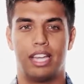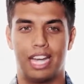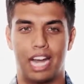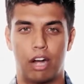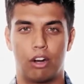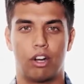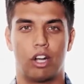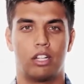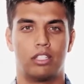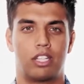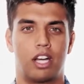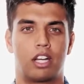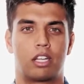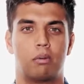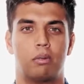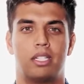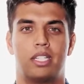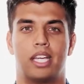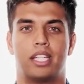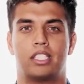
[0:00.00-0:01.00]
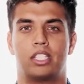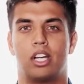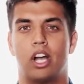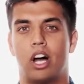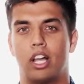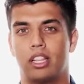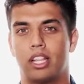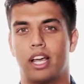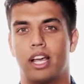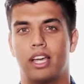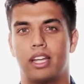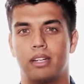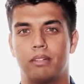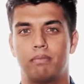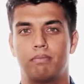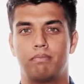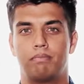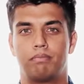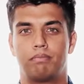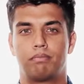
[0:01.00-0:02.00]
in our documentation online.
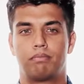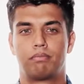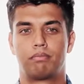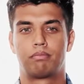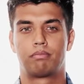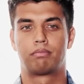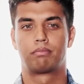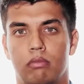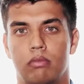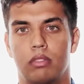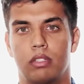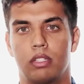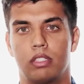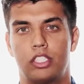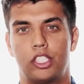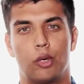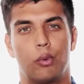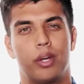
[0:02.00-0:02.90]
So